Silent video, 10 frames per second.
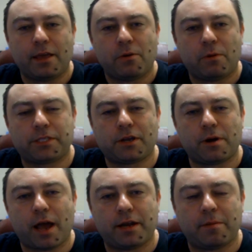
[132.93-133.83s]
what's
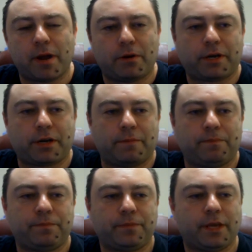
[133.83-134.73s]
going on in America
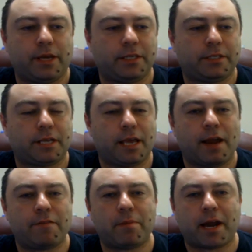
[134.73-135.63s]
is
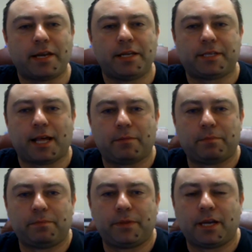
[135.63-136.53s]
everybody needs help.
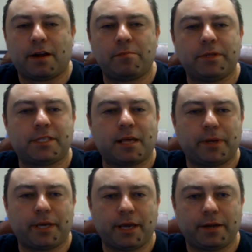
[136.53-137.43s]
The government's
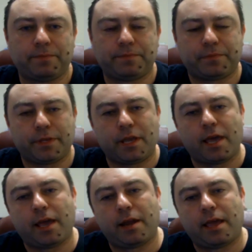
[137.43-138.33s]
stepping in,
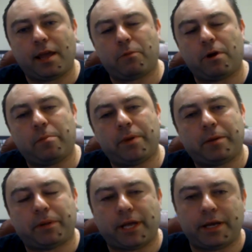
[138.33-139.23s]
and we're a
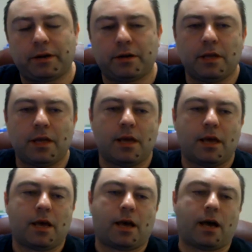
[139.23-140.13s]
big player
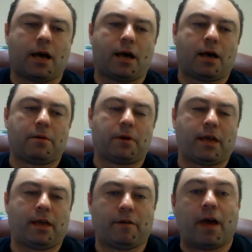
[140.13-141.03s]
of
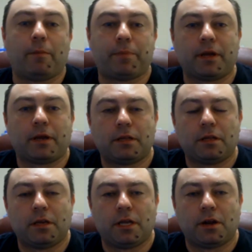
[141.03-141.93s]
helping.
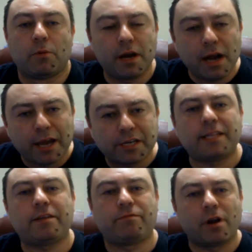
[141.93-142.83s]
You know, we're actually
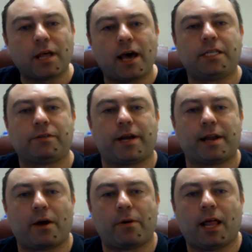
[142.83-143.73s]
at the front lines right
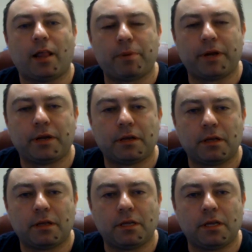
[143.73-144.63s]
now, helping,
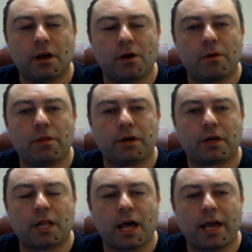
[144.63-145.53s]
you know, the
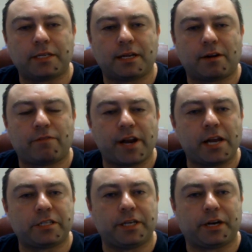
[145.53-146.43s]
clients that are
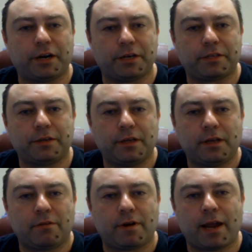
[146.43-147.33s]
financially hurt,
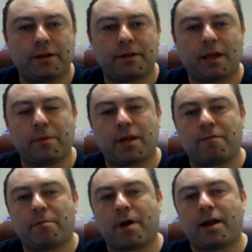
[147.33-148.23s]
right? I mean,
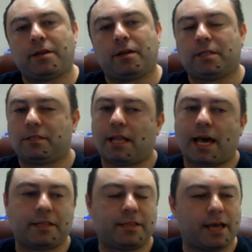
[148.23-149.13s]
everybody, you know, there's a
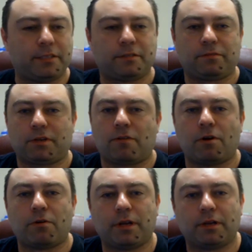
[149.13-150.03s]
lot of debts,
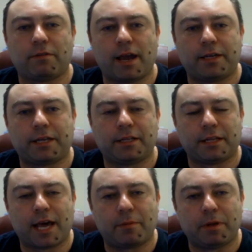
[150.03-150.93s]
Corona, right, killed a
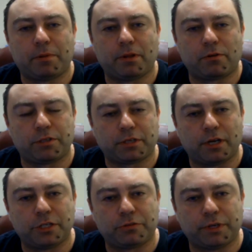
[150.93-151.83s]
lot of people across the
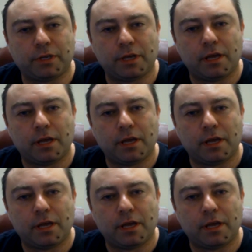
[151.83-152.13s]
country.